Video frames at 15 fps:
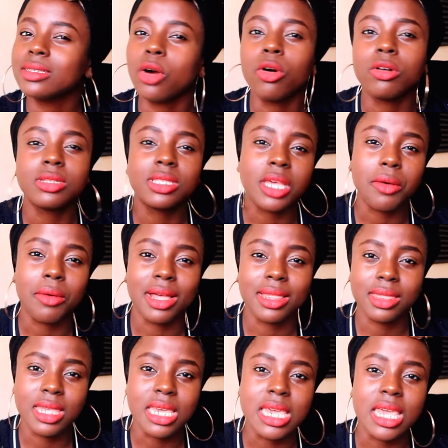all say
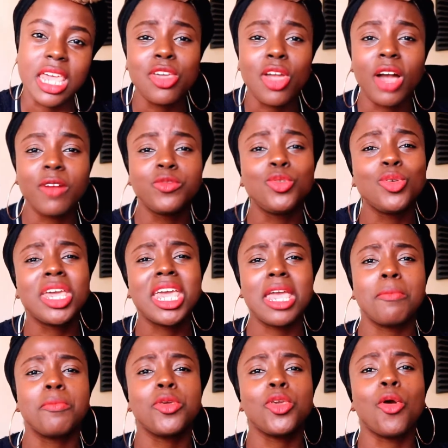one thing: you have to
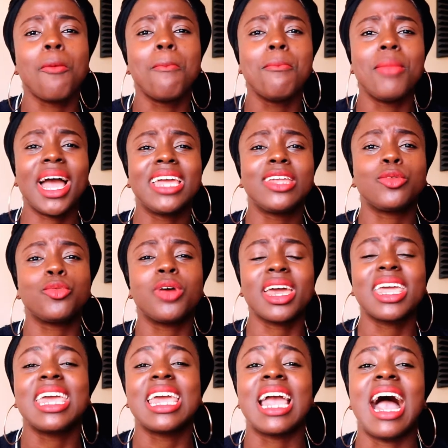keep your mind
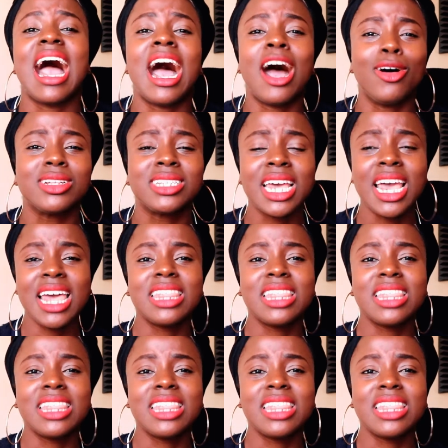working out.